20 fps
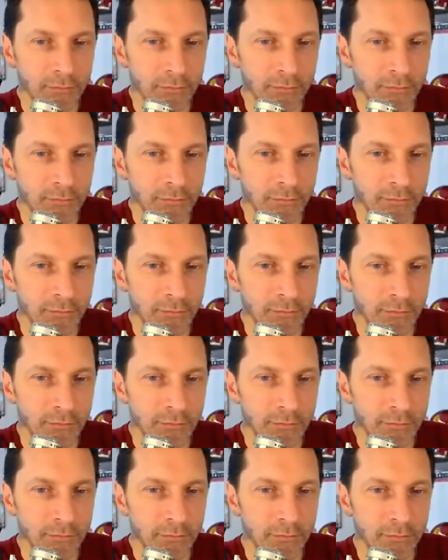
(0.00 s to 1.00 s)

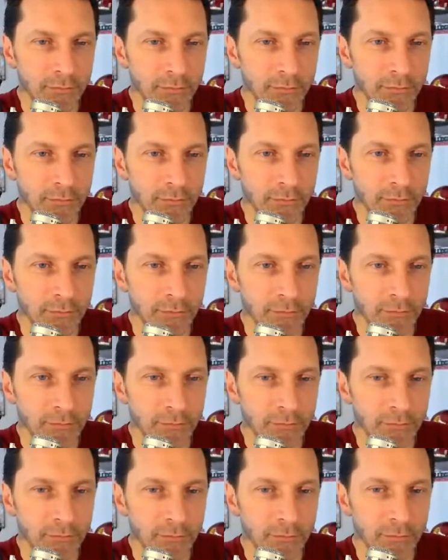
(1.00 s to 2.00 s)

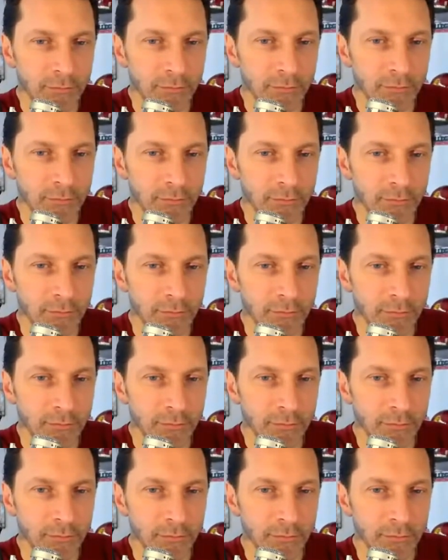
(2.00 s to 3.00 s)

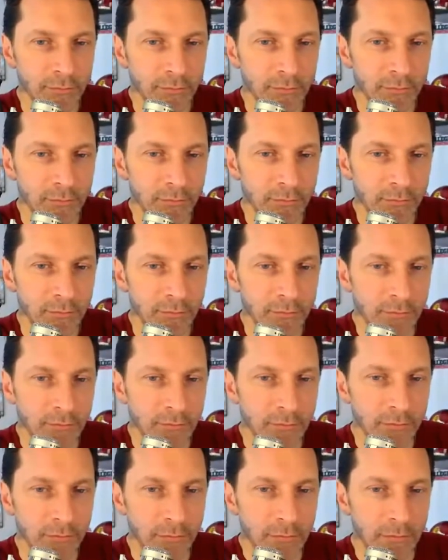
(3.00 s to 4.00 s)

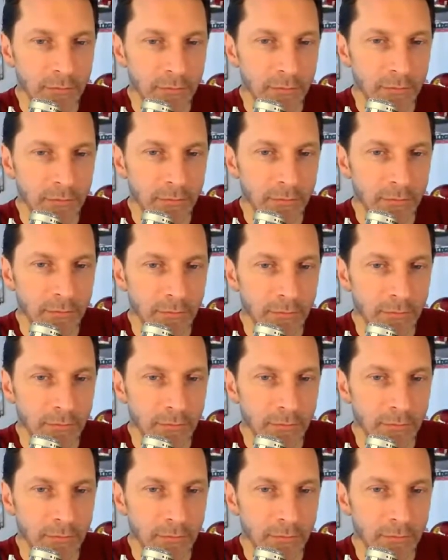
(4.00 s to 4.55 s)
The person shown says nothing.